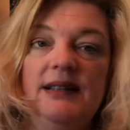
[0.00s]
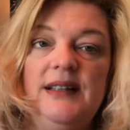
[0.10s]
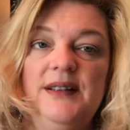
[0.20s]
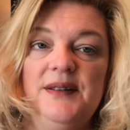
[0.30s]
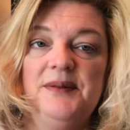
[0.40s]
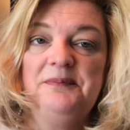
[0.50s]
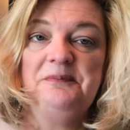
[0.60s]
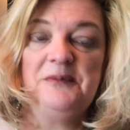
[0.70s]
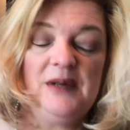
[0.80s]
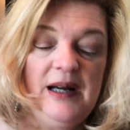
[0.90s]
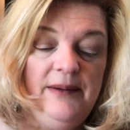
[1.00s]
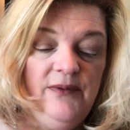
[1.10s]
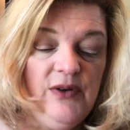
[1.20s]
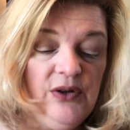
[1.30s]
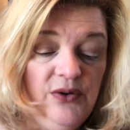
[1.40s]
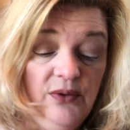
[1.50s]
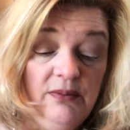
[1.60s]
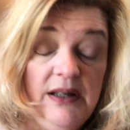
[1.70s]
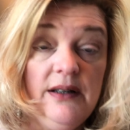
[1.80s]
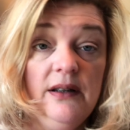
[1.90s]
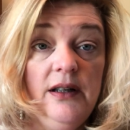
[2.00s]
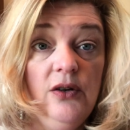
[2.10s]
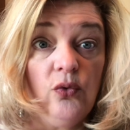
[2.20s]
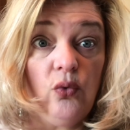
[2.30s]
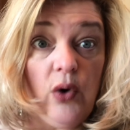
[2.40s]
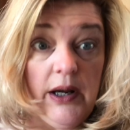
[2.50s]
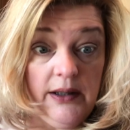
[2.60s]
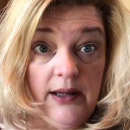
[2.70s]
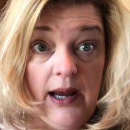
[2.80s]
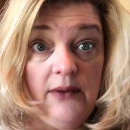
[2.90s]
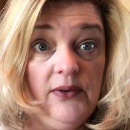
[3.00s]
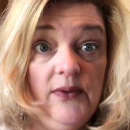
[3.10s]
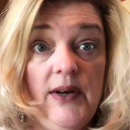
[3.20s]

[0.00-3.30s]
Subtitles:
it is. Okay, you can do it mentally. Great. Half of